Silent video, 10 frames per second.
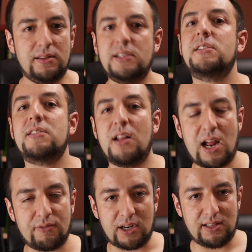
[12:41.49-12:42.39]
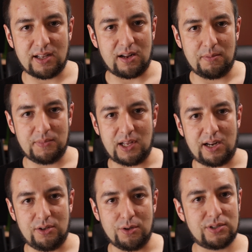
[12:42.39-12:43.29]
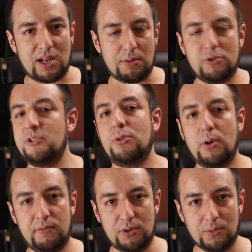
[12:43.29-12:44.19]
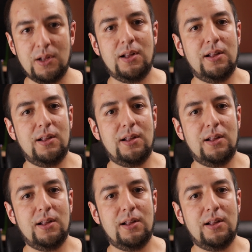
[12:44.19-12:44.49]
this is the library that I use that I'm going to review.